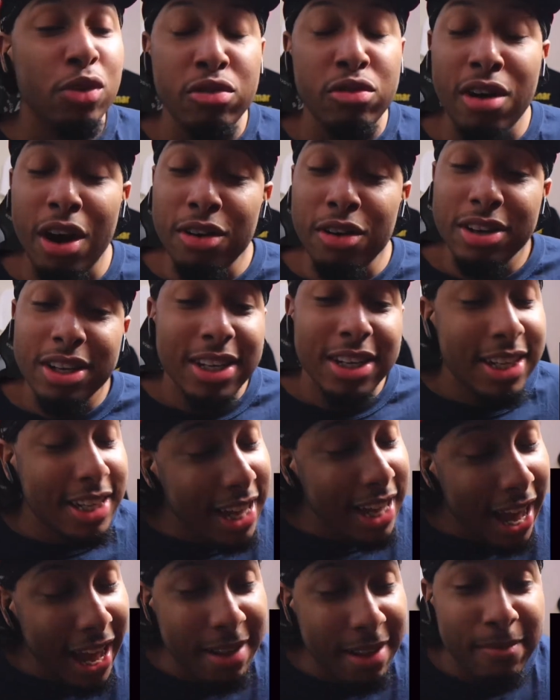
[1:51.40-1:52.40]
you know.
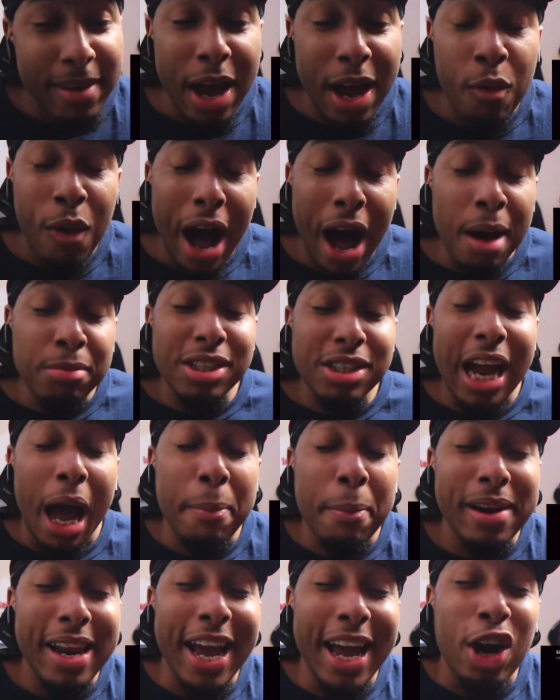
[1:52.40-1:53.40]
Hey man, while I'm
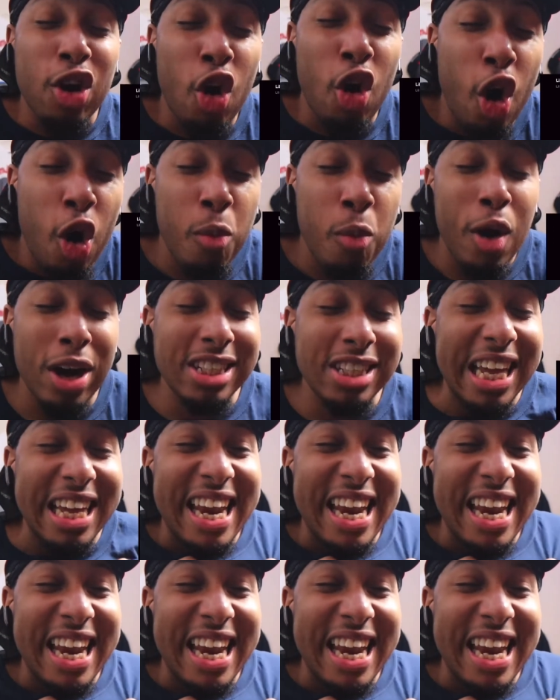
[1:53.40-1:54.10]
shopping at Chrome Heart,